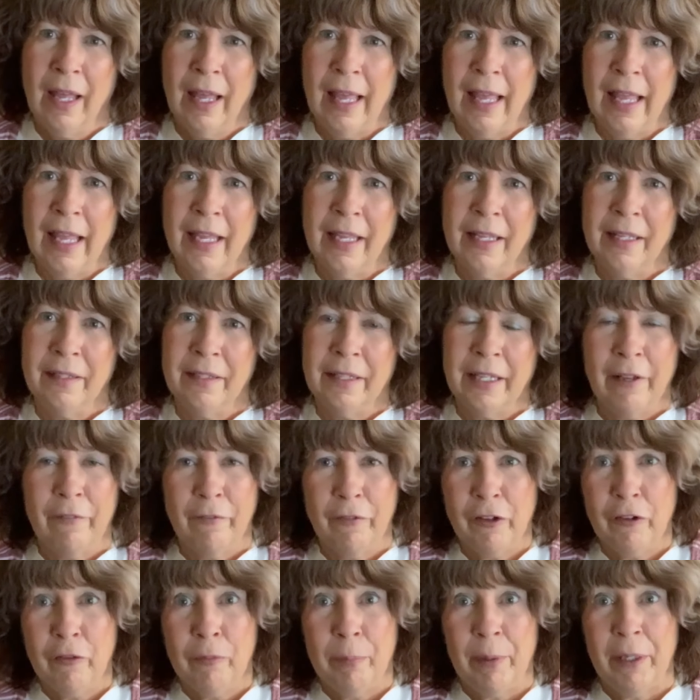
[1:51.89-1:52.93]
And if
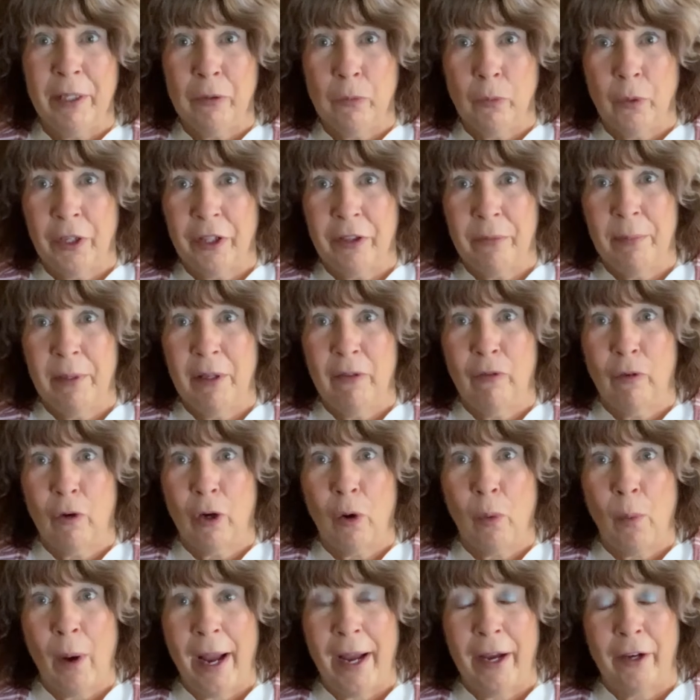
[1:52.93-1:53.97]
you've been with me for a
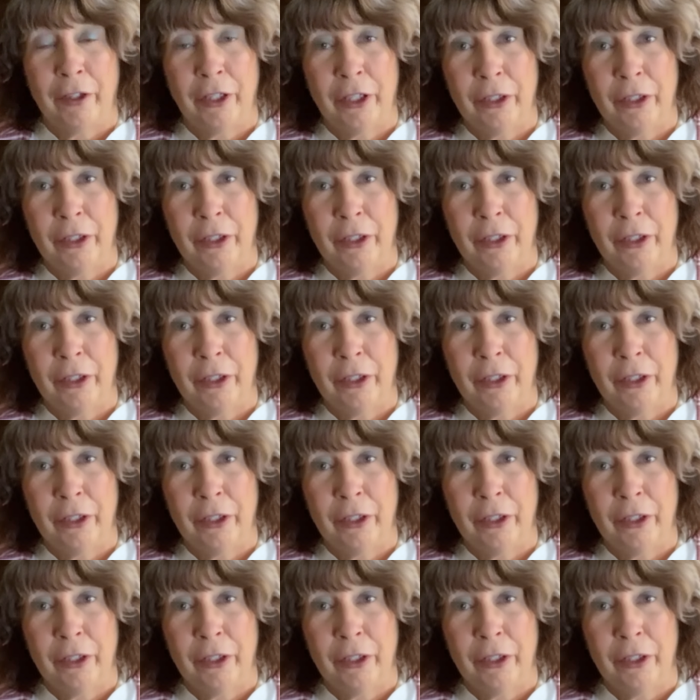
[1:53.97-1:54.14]
while,